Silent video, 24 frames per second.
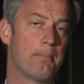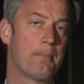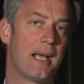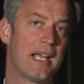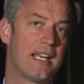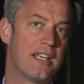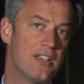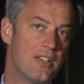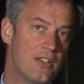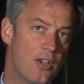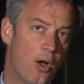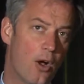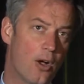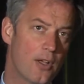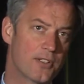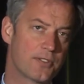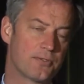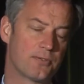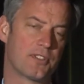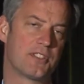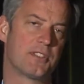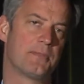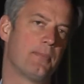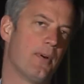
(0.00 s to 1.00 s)
by not
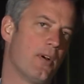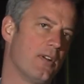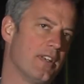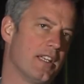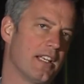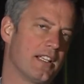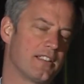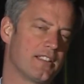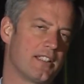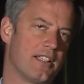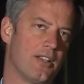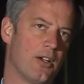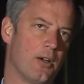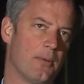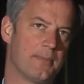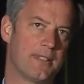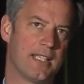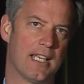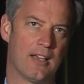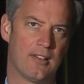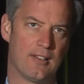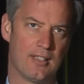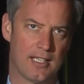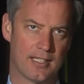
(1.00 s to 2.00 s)
responding to the
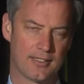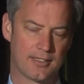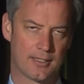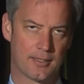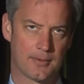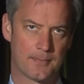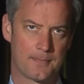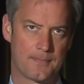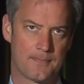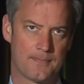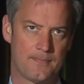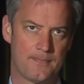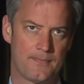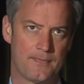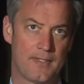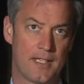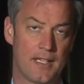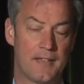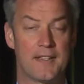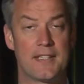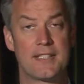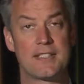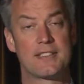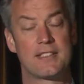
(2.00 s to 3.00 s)
opt-out letter.
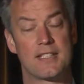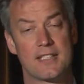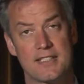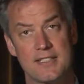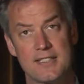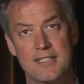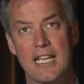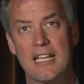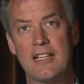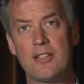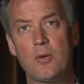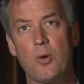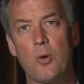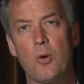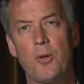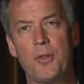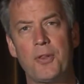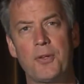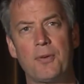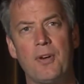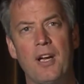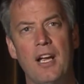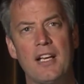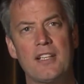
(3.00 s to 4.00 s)
This is a
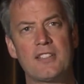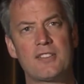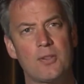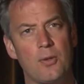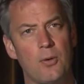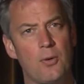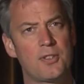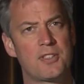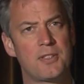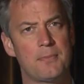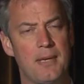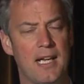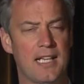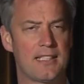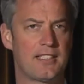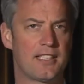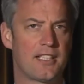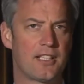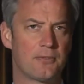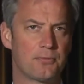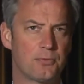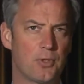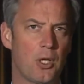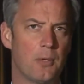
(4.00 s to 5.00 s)
state-authorized
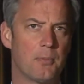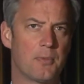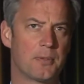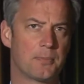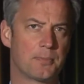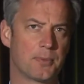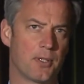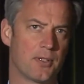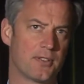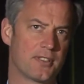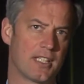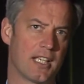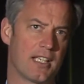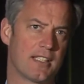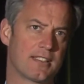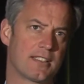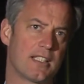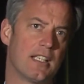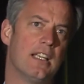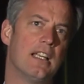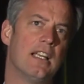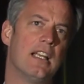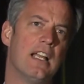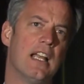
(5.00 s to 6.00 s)
automatic enrollment process,
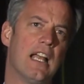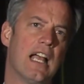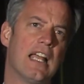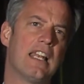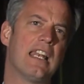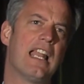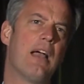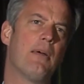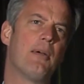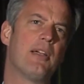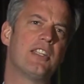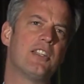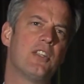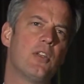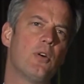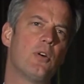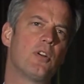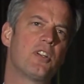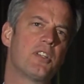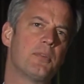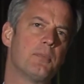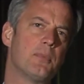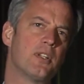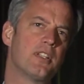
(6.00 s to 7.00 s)
allowing
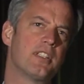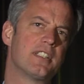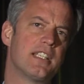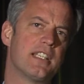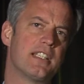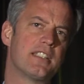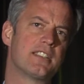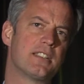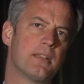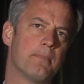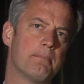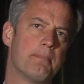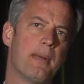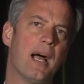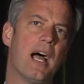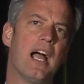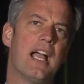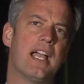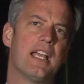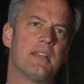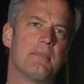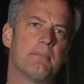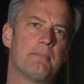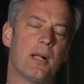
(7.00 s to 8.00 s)
your communities to
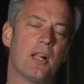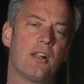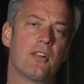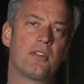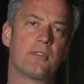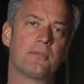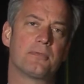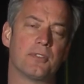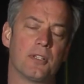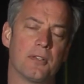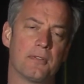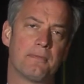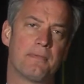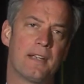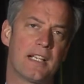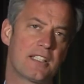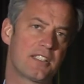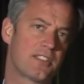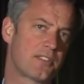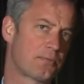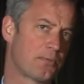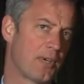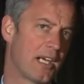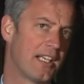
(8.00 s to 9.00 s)
buy in bulk for a
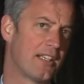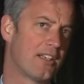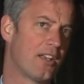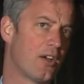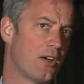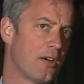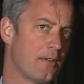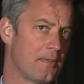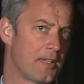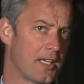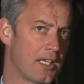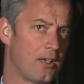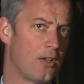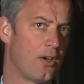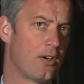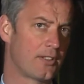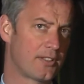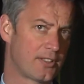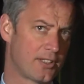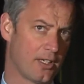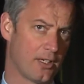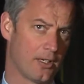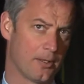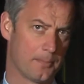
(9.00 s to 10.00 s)
fixed rate over the long
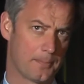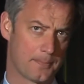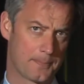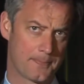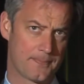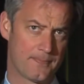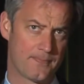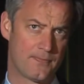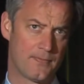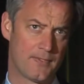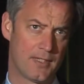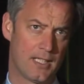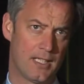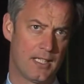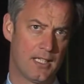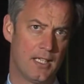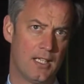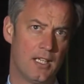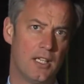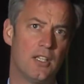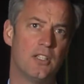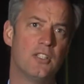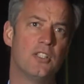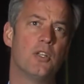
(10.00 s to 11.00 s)
term.
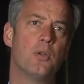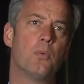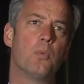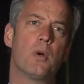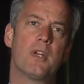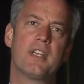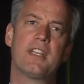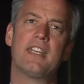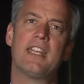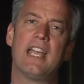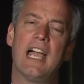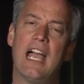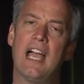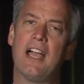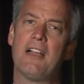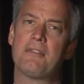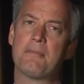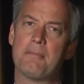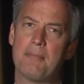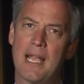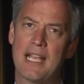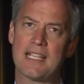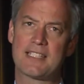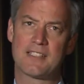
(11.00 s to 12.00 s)
You wouldn't have
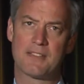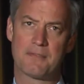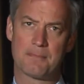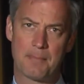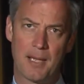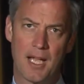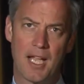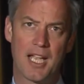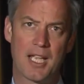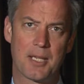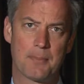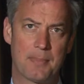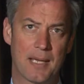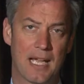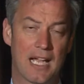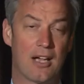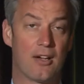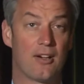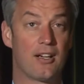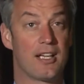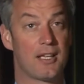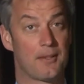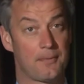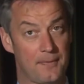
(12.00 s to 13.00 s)
massive buying
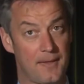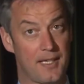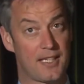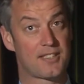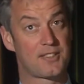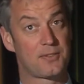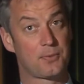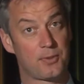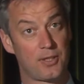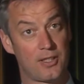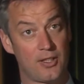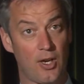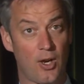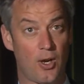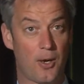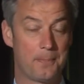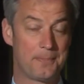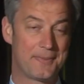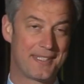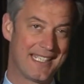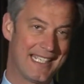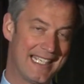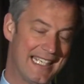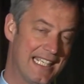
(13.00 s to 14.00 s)
power if this were an
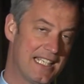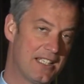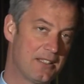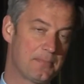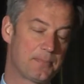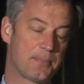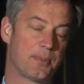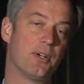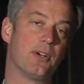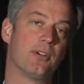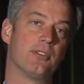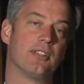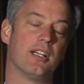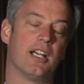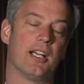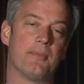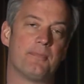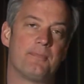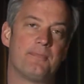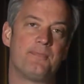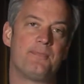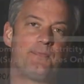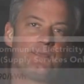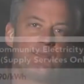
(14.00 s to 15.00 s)
opt-in program.